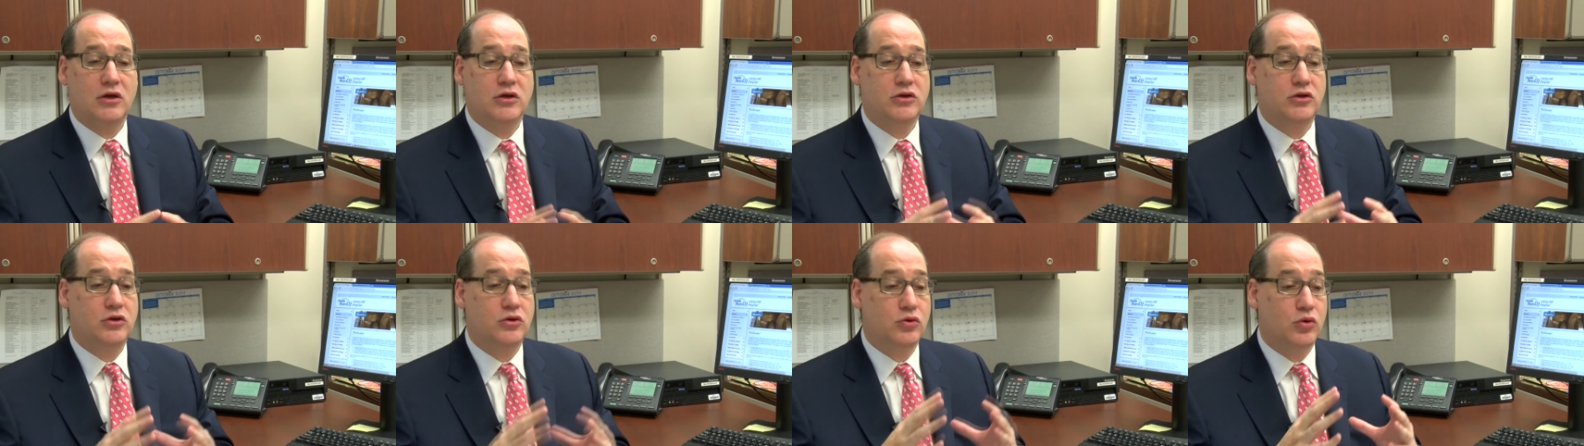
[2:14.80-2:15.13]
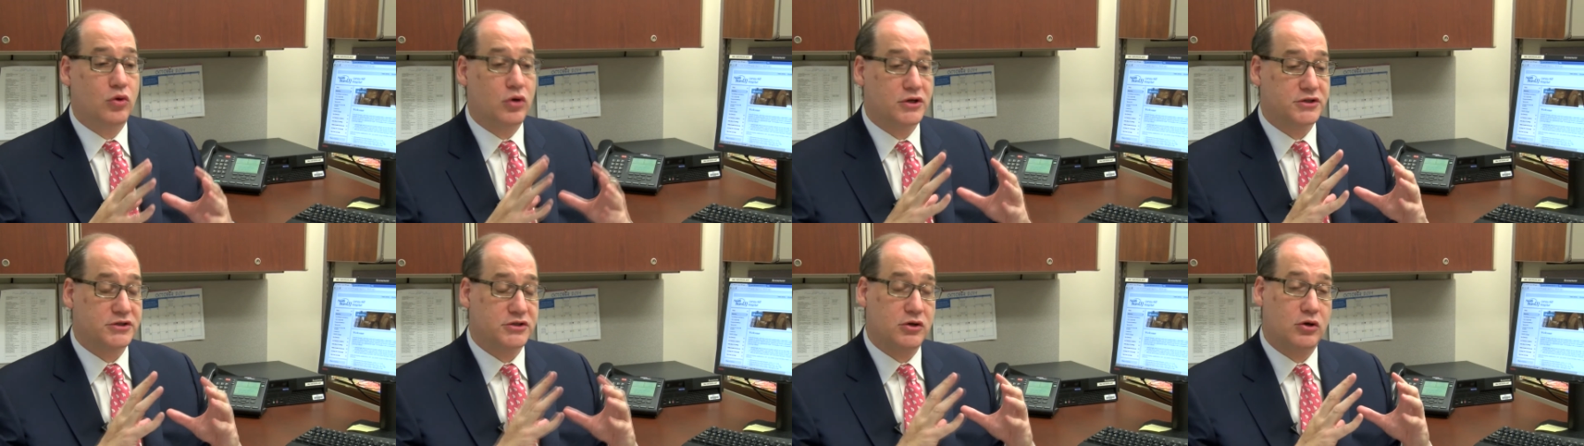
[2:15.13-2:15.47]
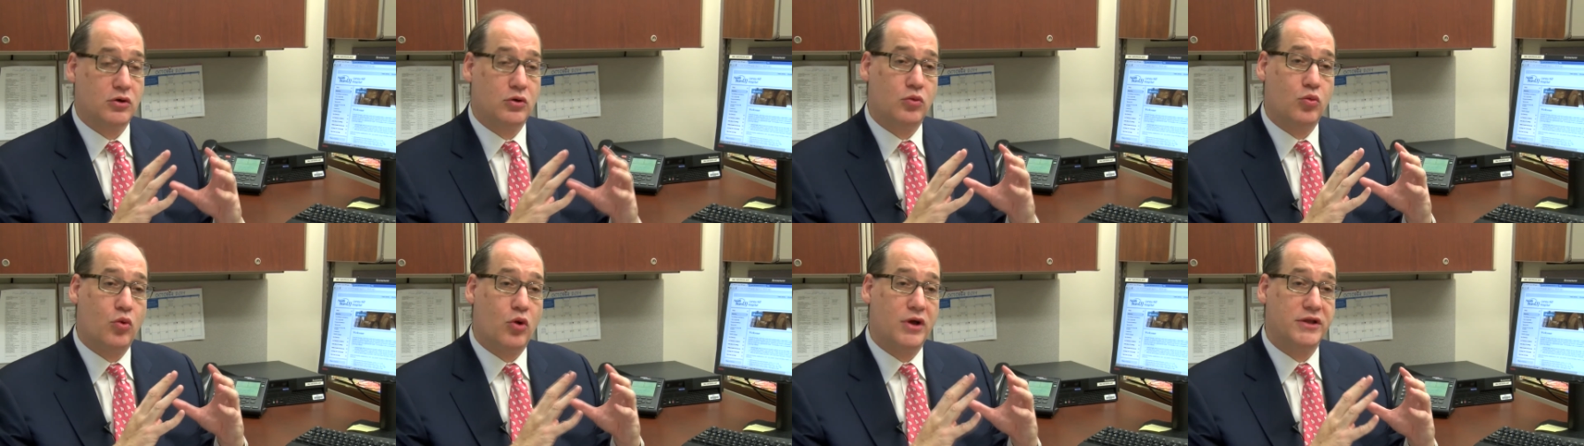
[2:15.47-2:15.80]
you
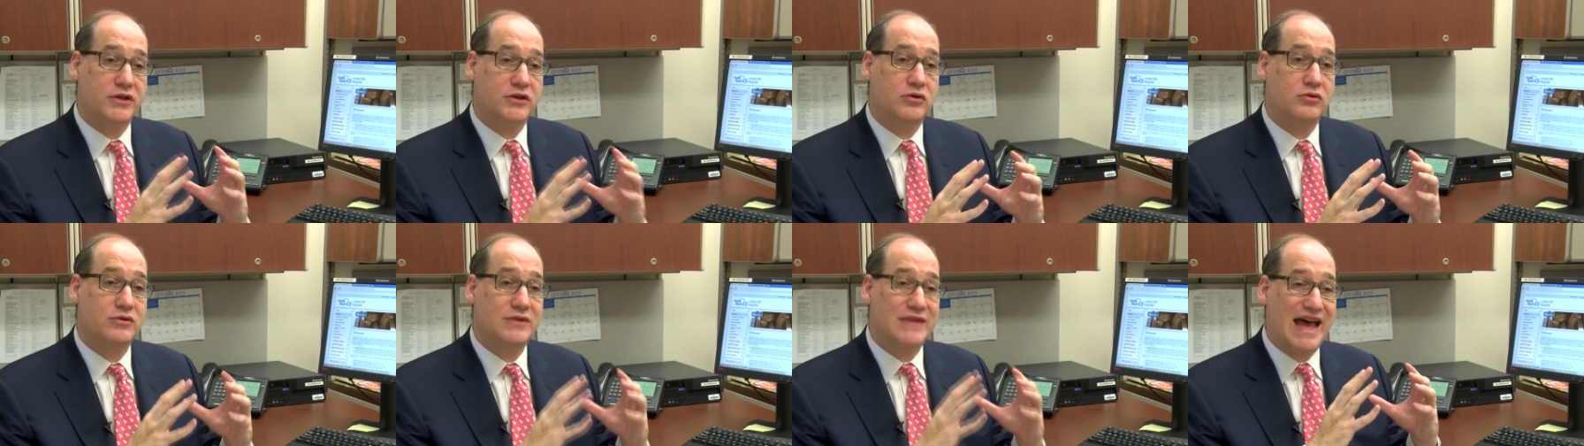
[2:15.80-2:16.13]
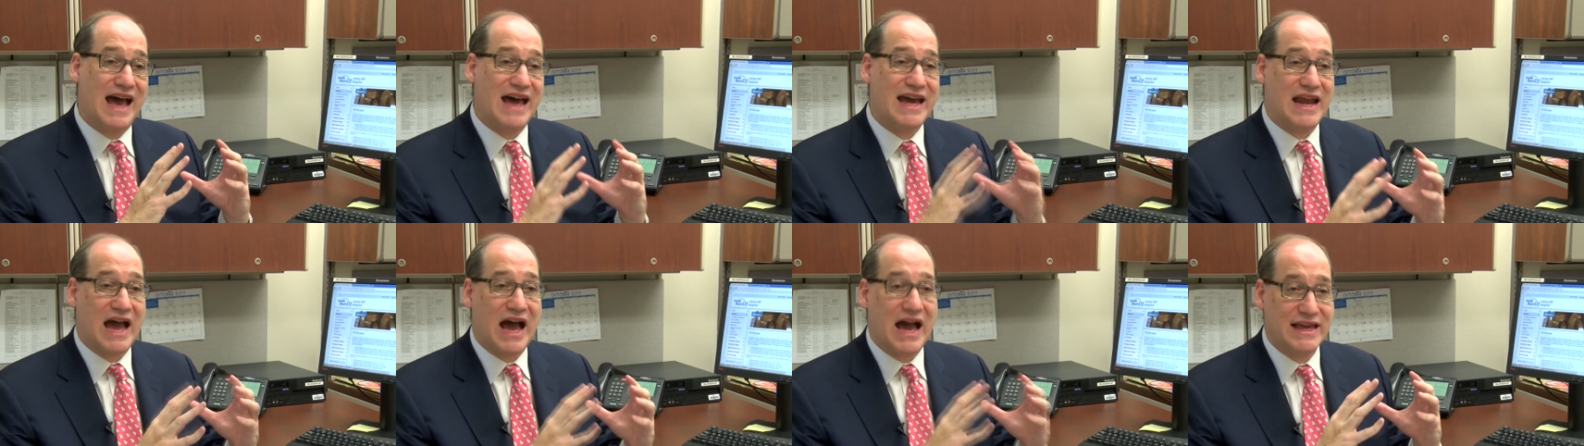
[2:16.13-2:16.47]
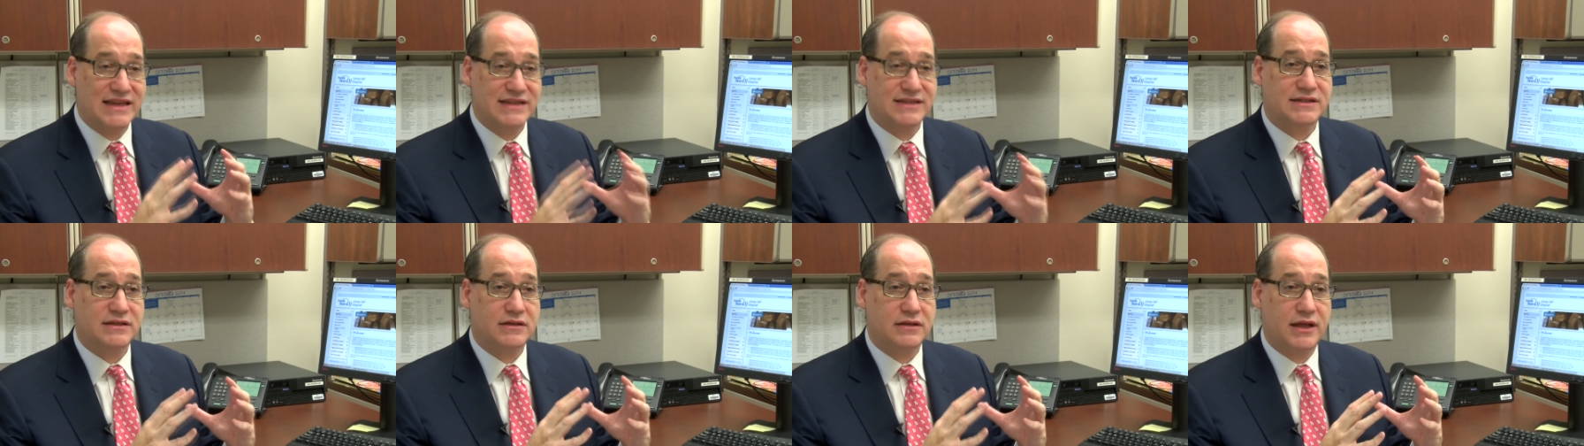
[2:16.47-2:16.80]
also want to not
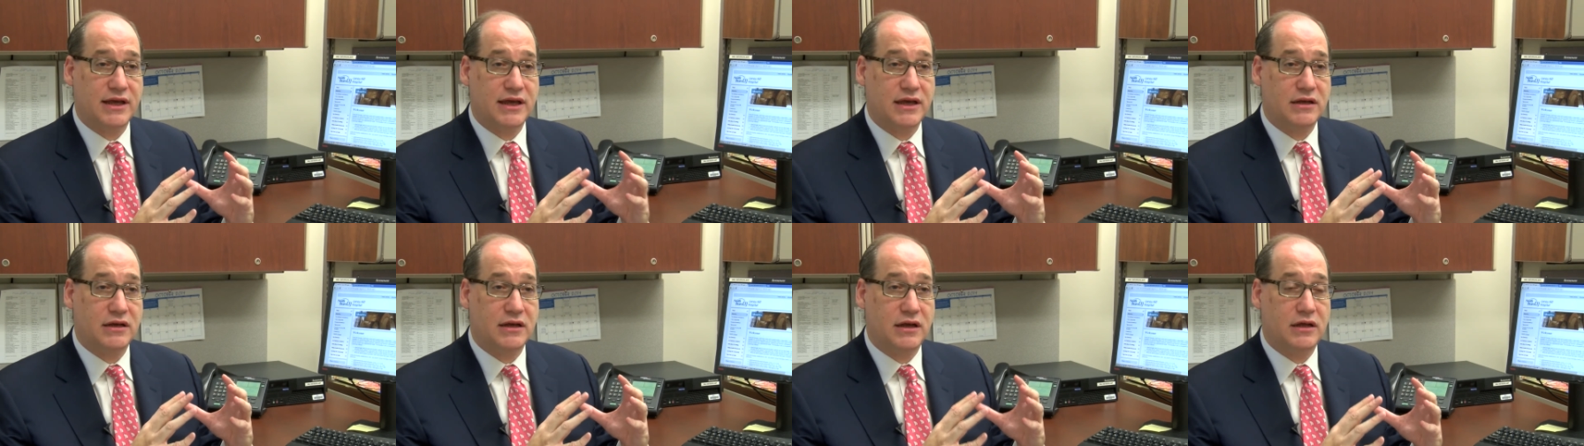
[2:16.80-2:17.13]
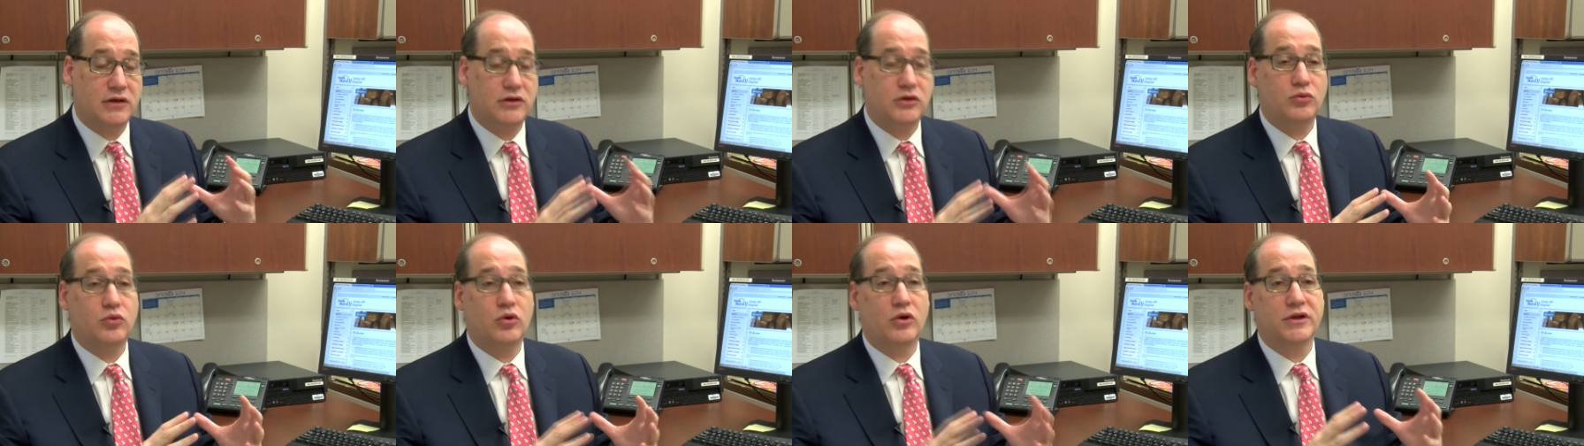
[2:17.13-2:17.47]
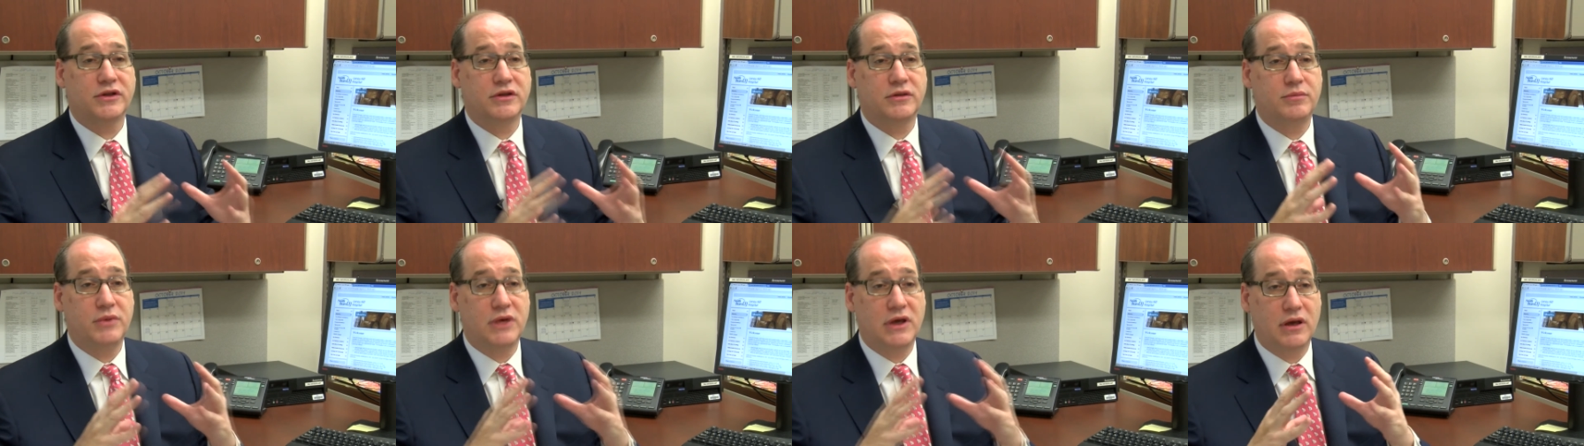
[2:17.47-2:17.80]
isolate and you
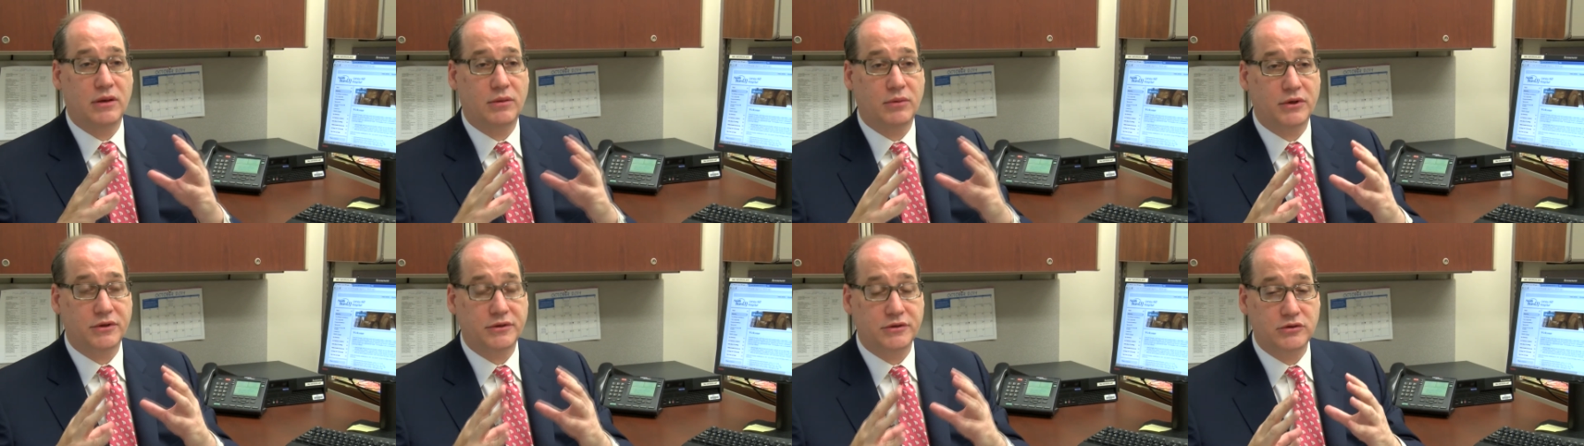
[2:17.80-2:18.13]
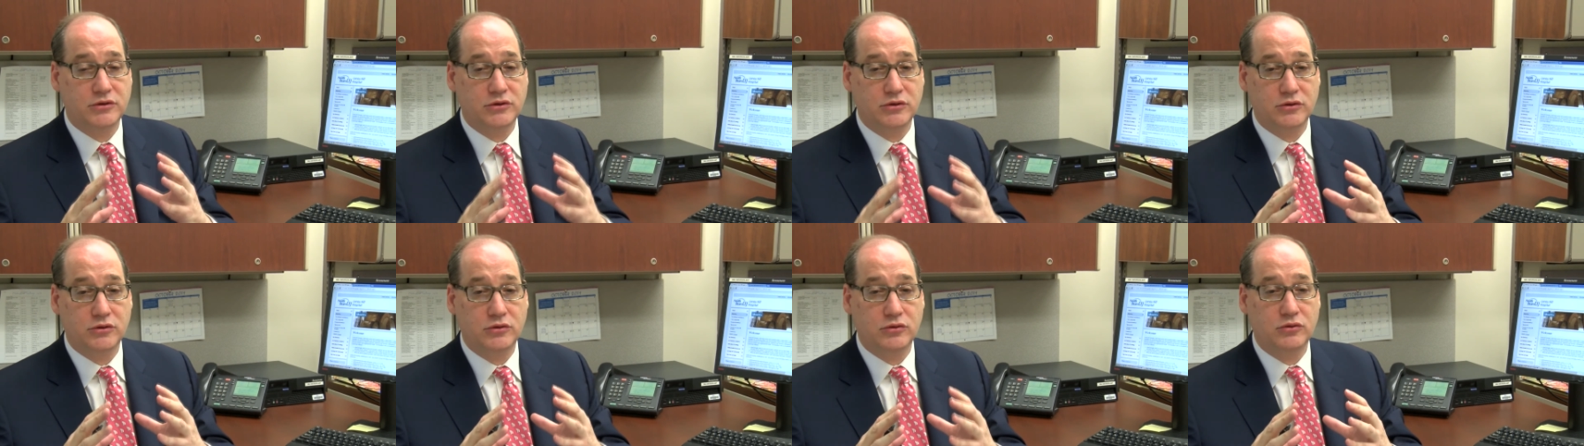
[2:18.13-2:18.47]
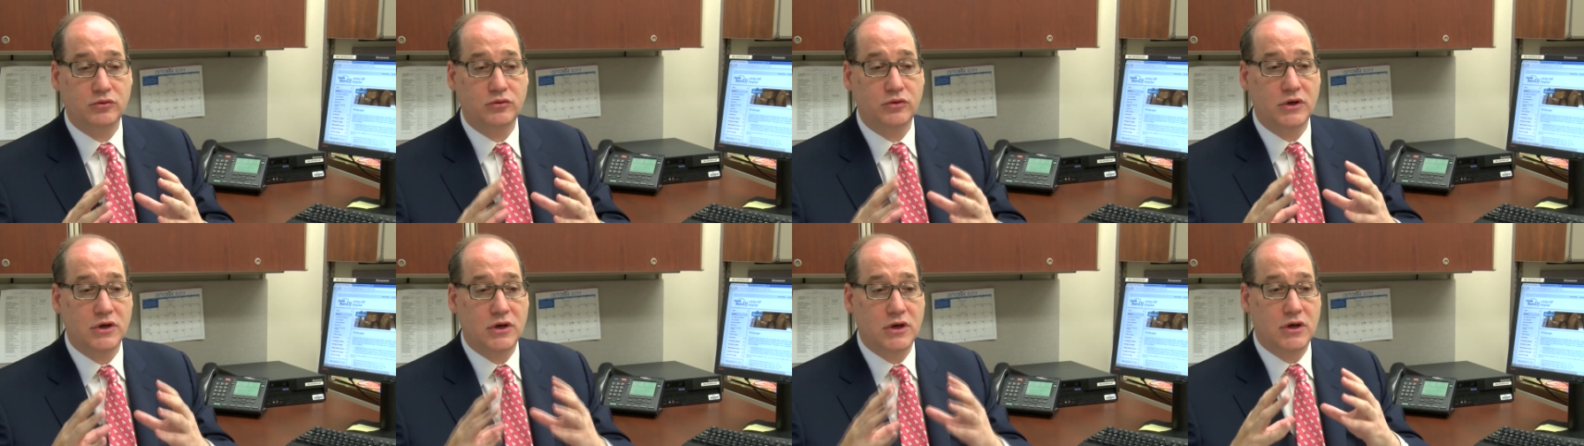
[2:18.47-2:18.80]
want to be able
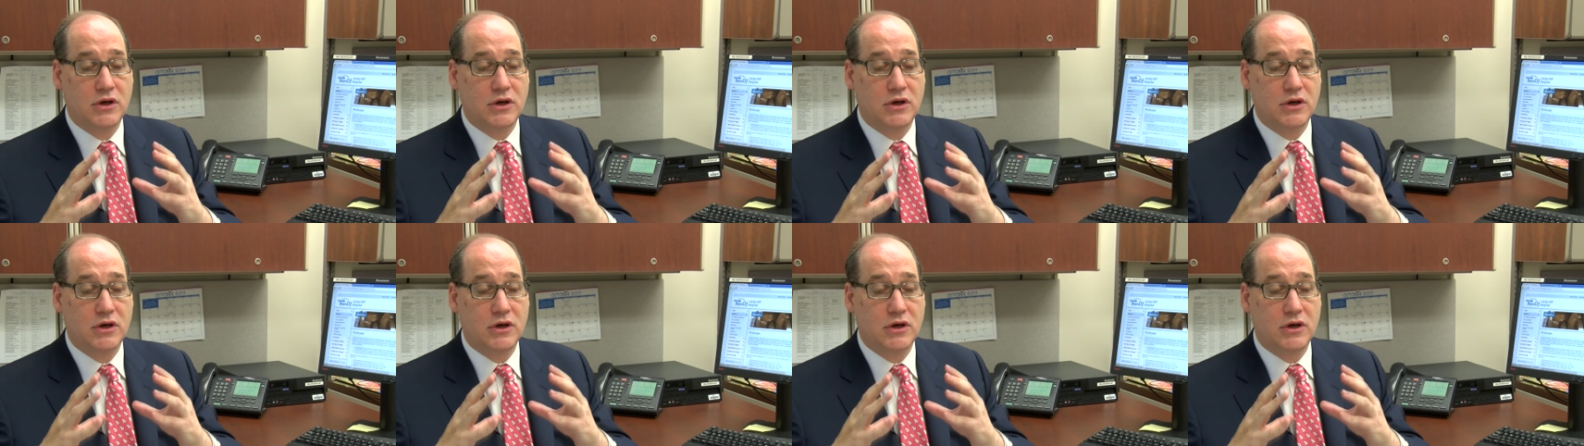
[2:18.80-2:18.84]
to